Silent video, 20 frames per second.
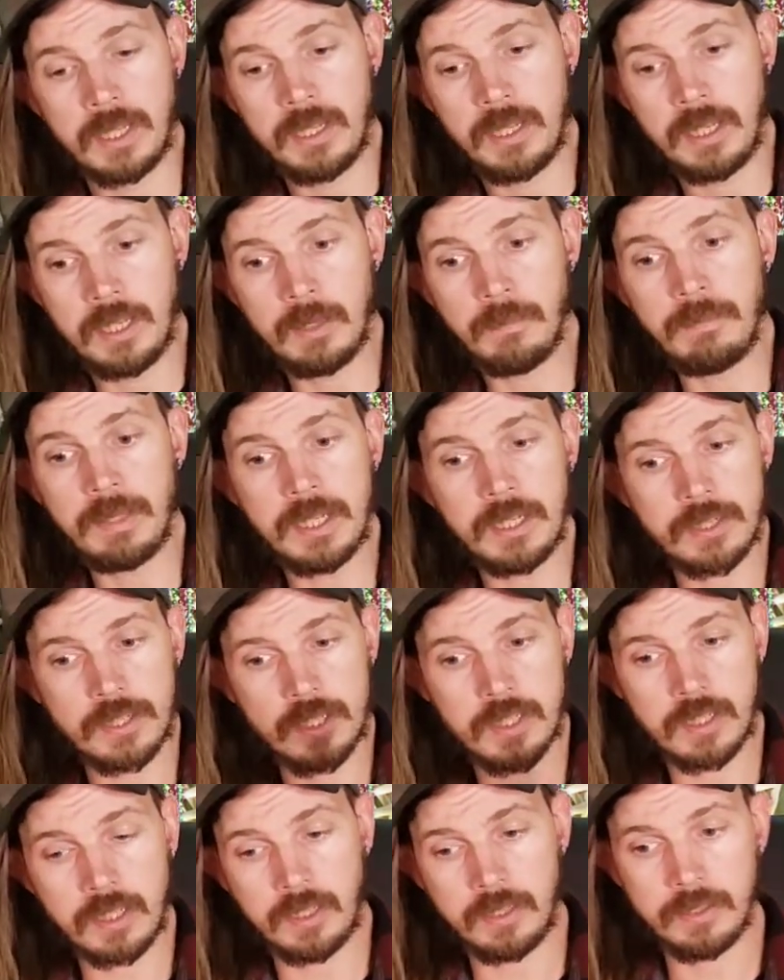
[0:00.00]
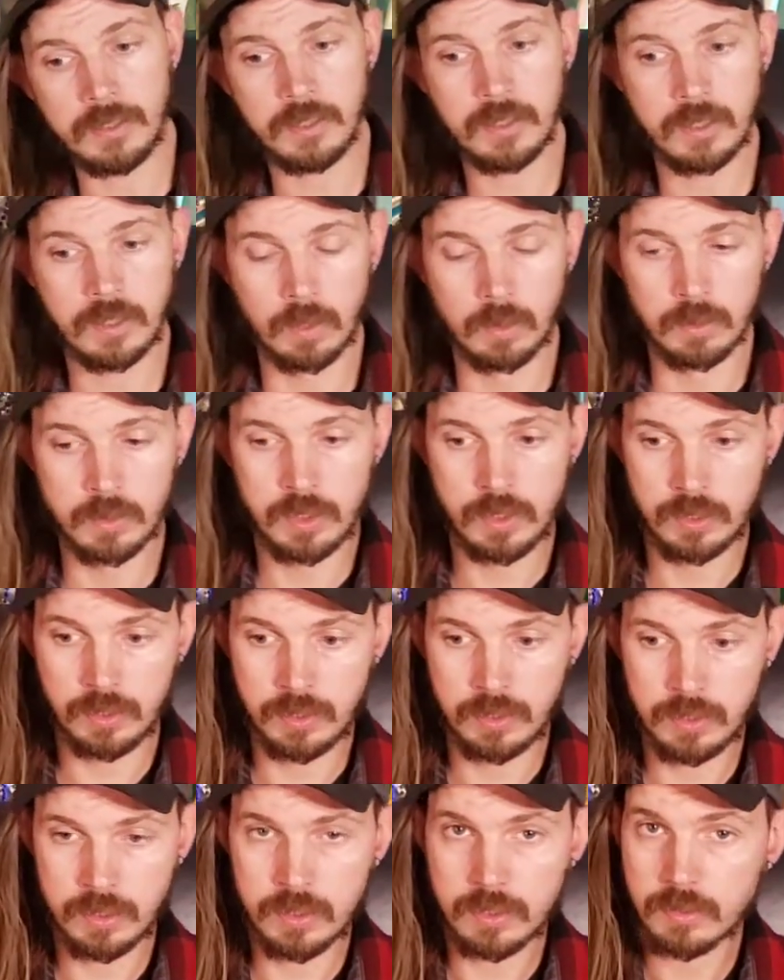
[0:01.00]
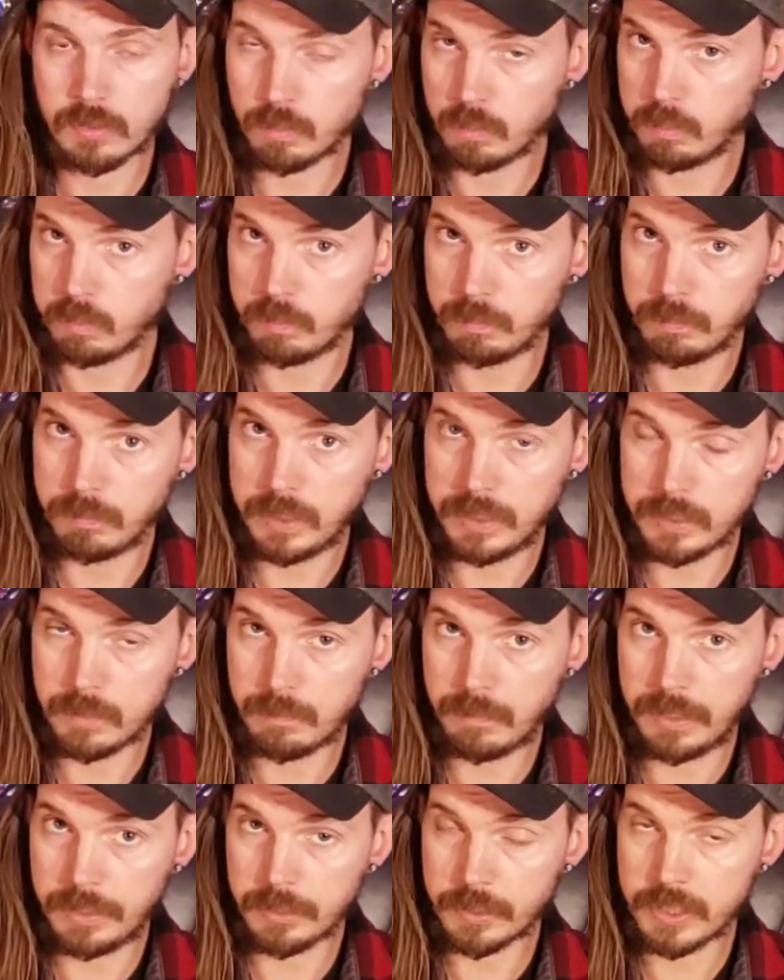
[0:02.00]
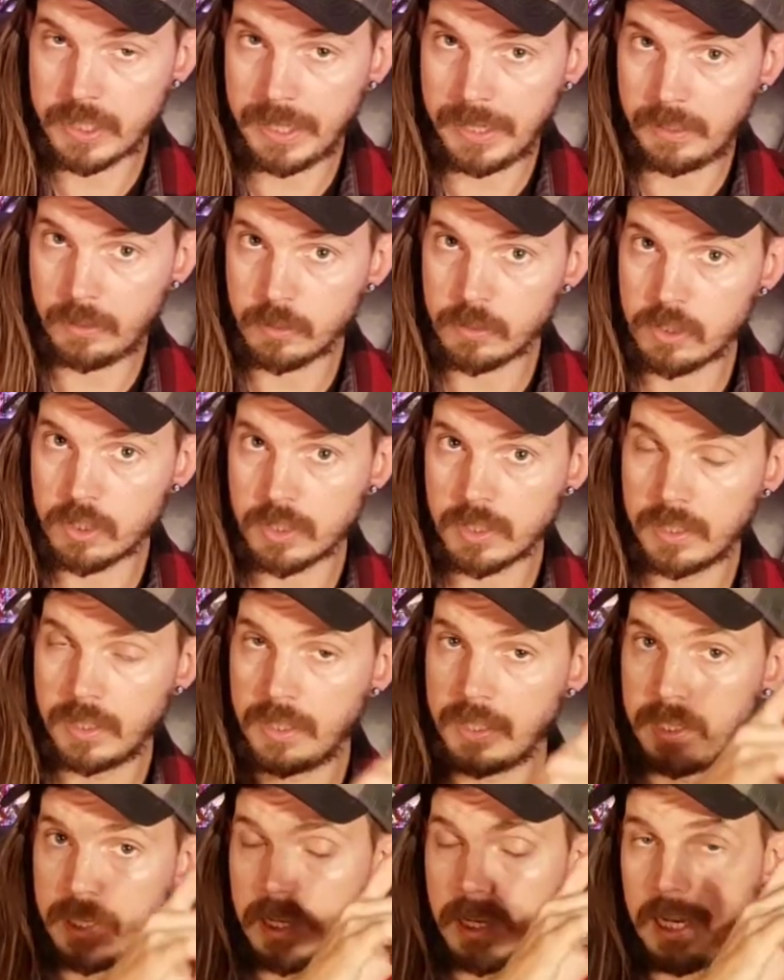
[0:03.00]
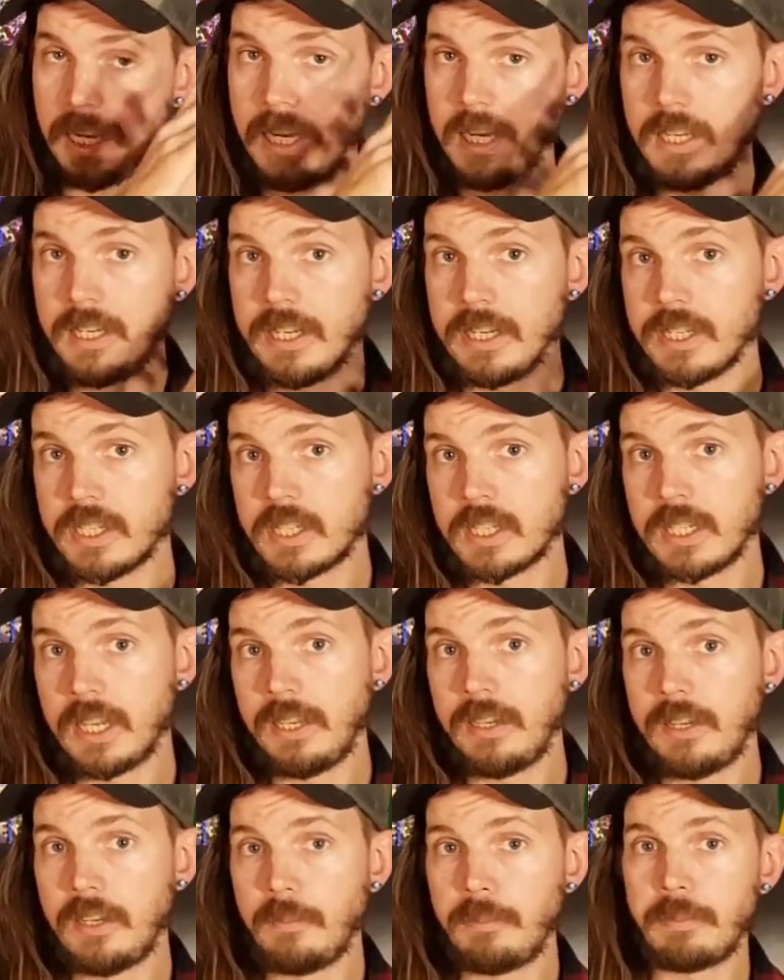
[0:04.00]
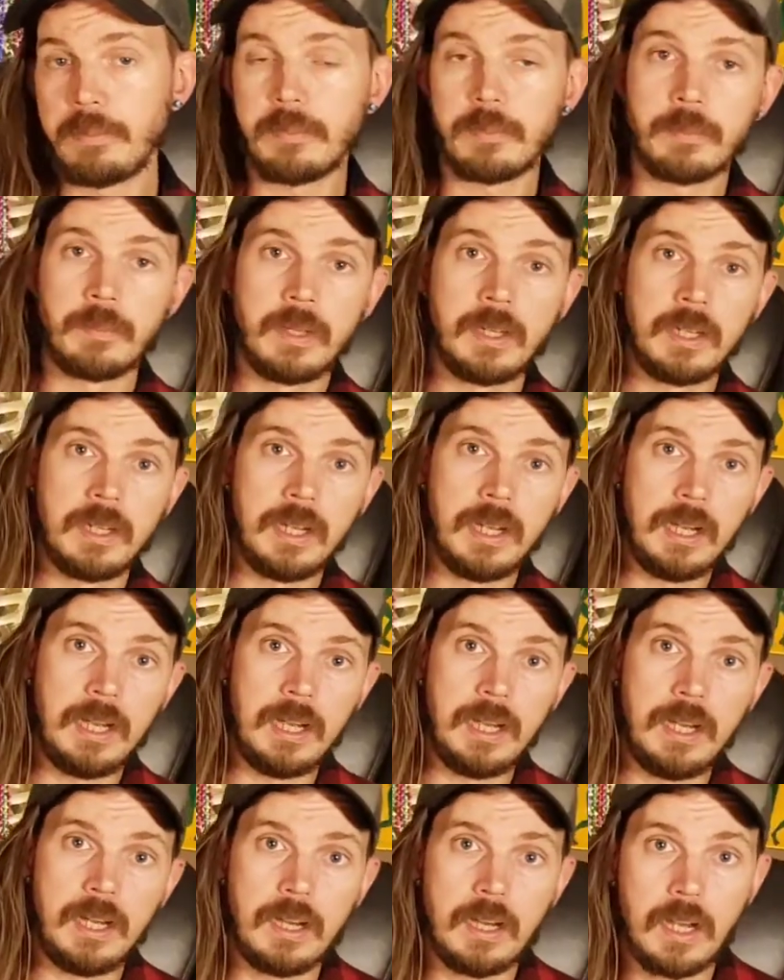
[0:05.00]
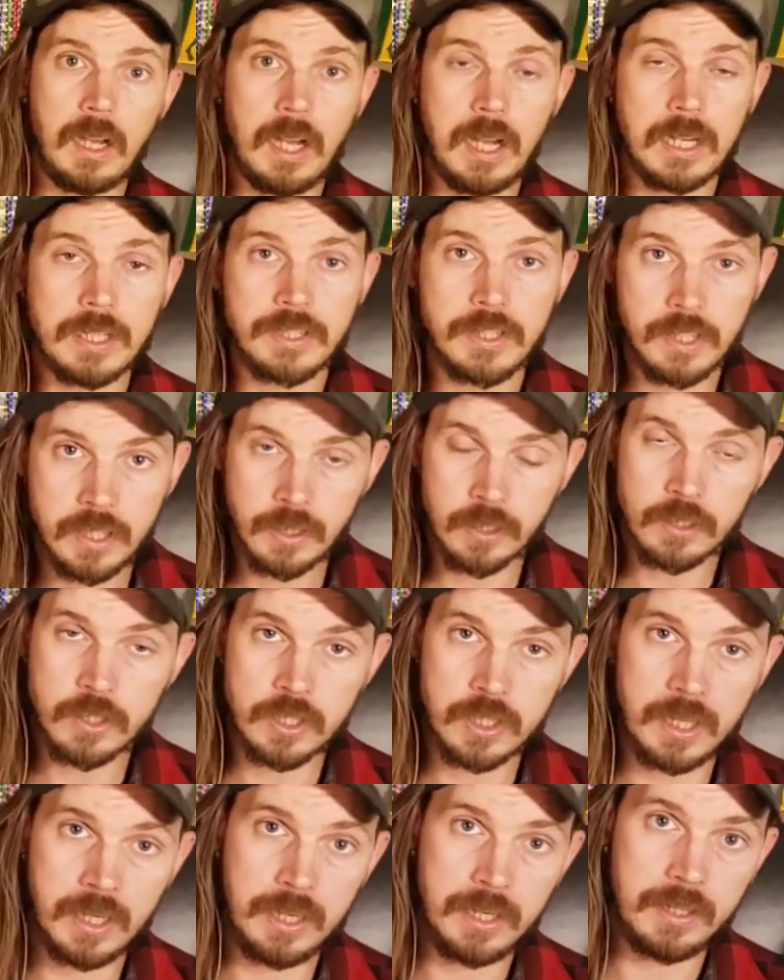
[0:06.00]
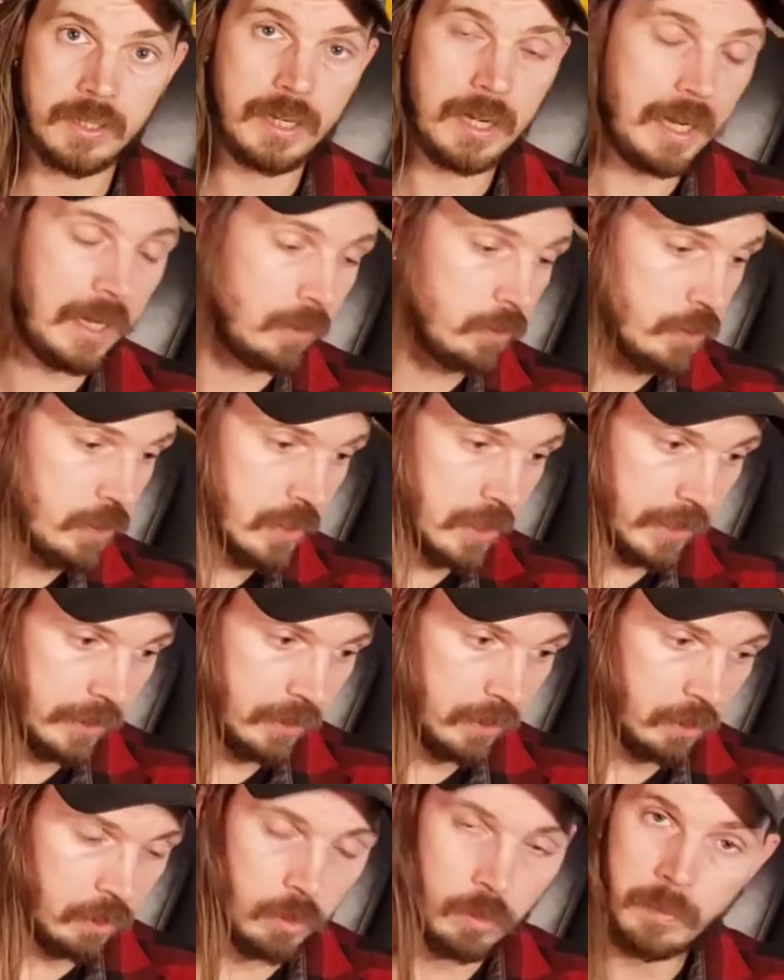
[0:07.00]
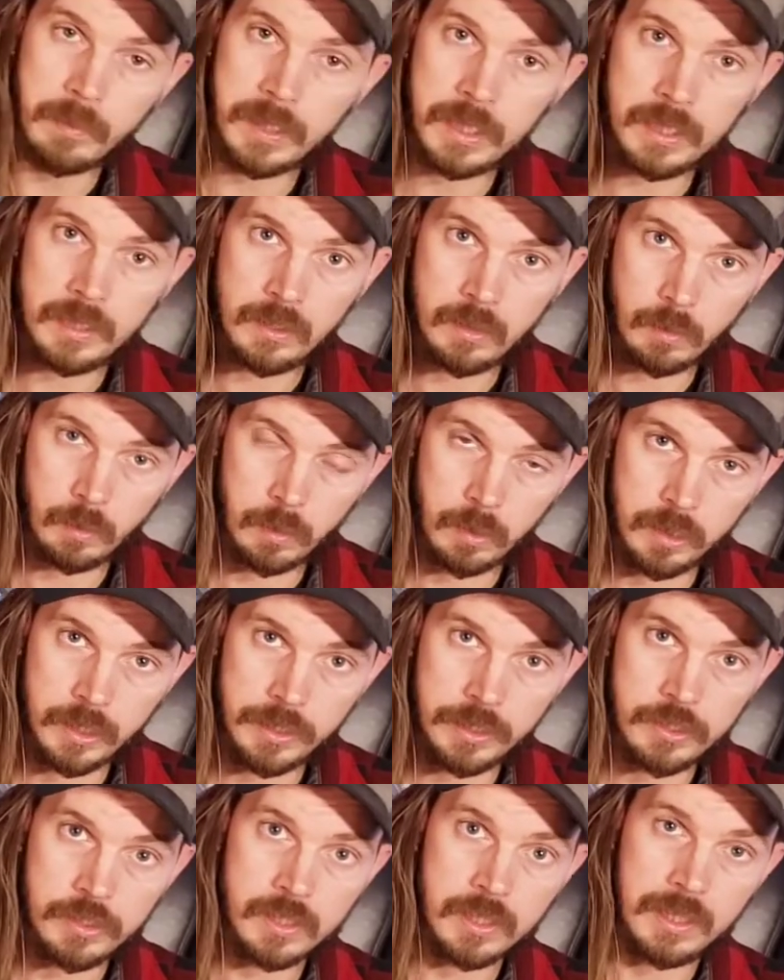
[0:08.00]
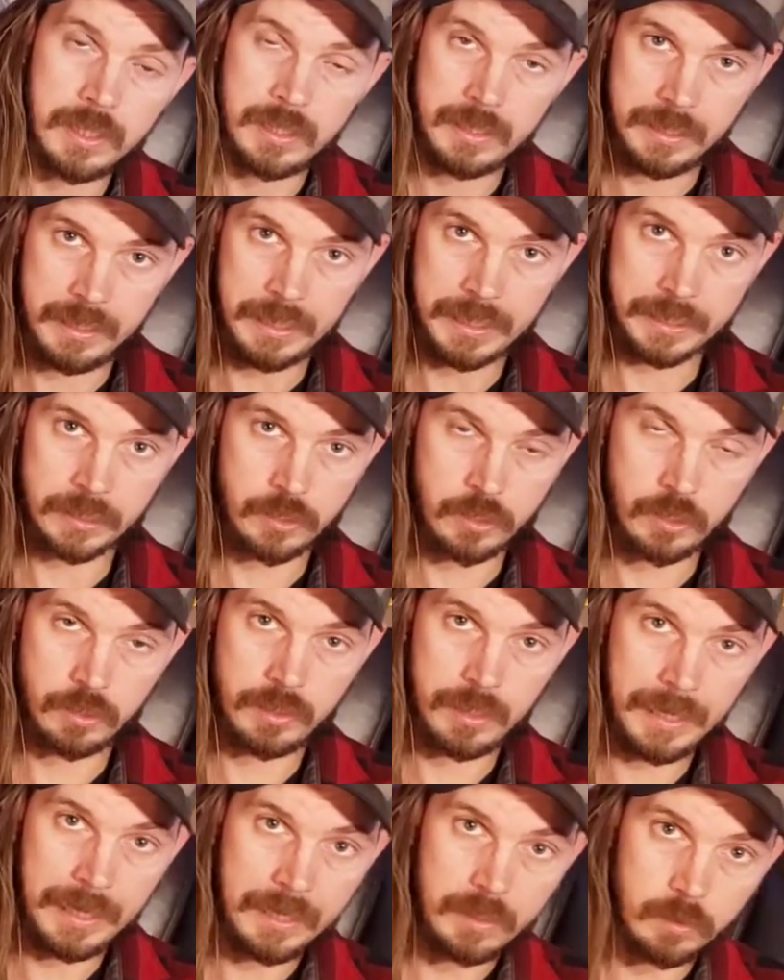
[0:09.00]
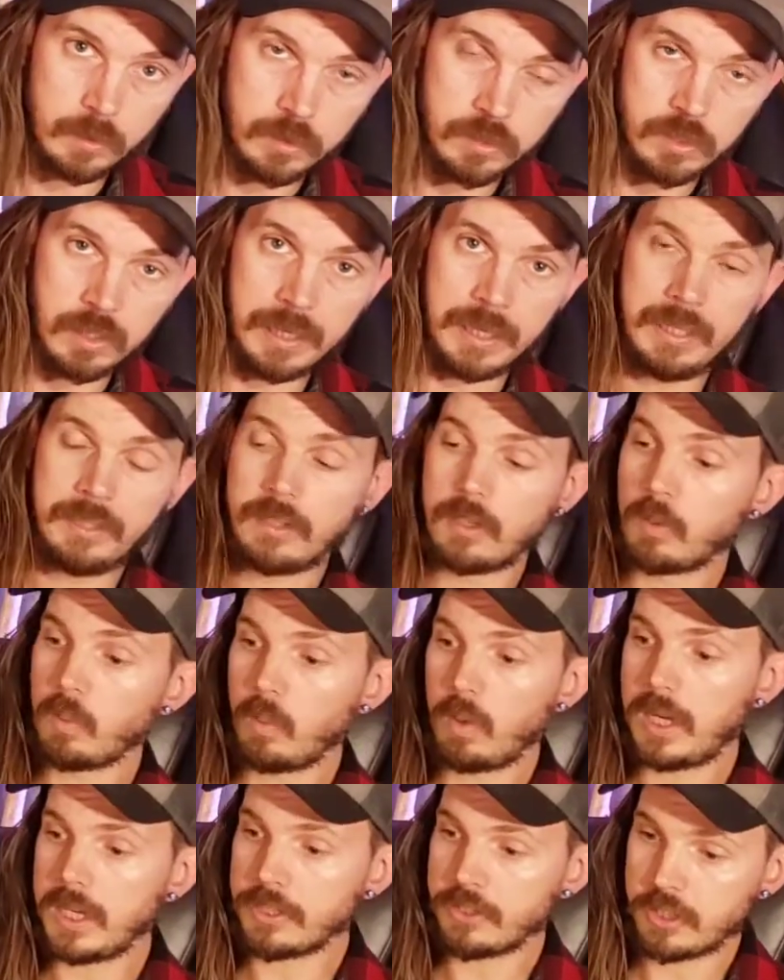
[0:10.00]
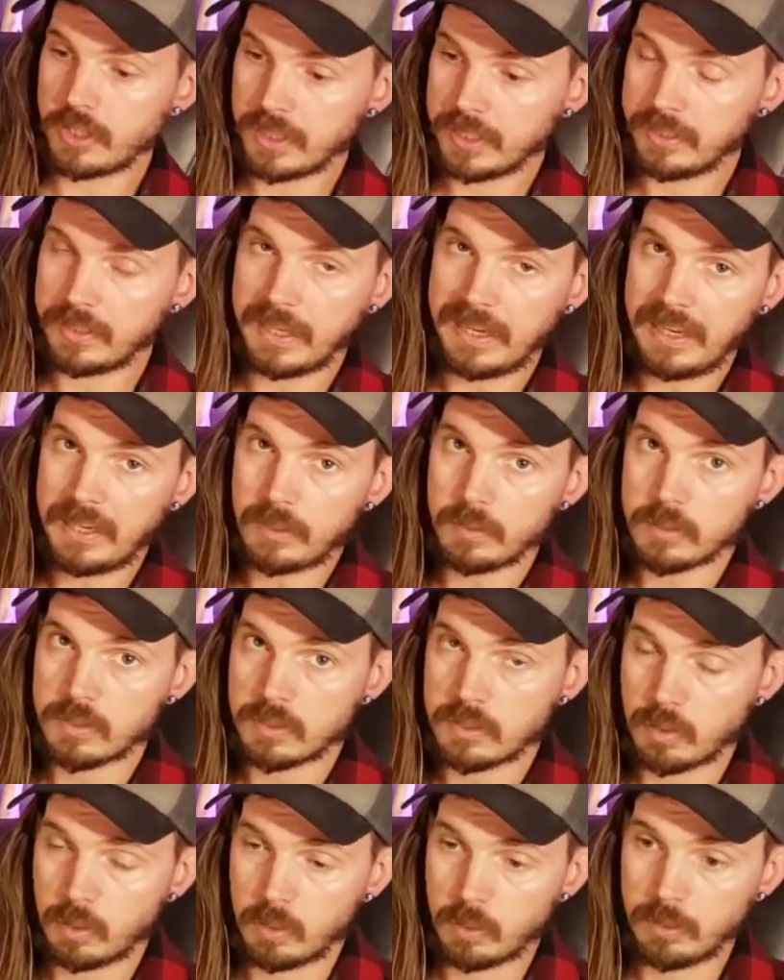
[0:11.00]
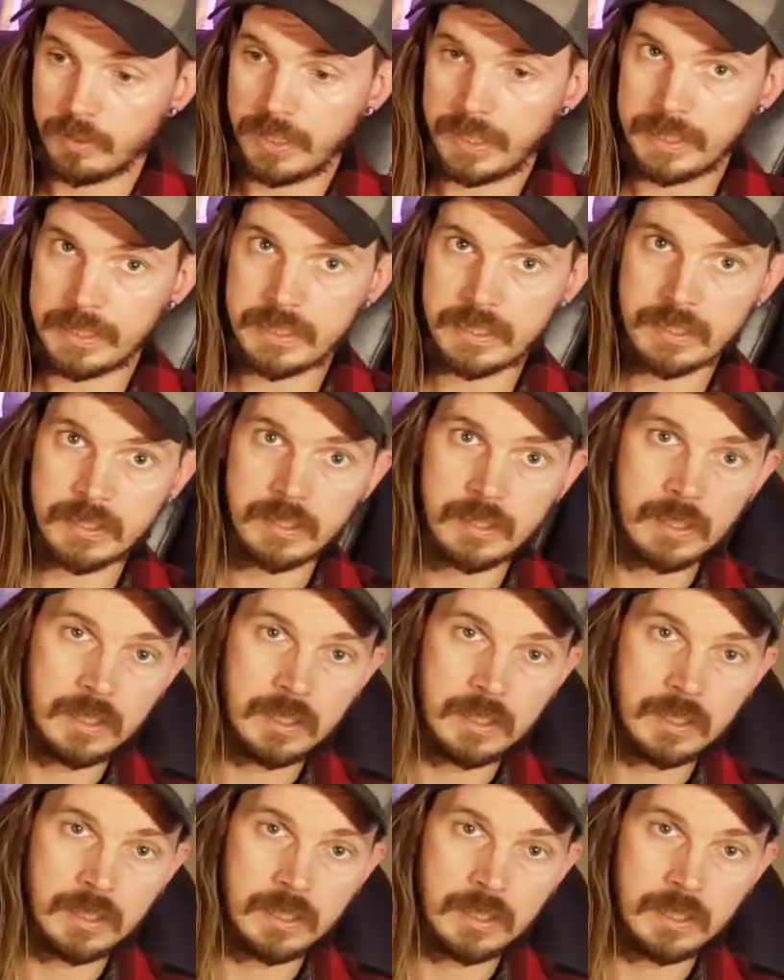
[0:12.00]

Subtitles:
him and his son go to his mother's house, and they set up a deer stand outside the home in the woods next to the house, and they're watching the house the whole night.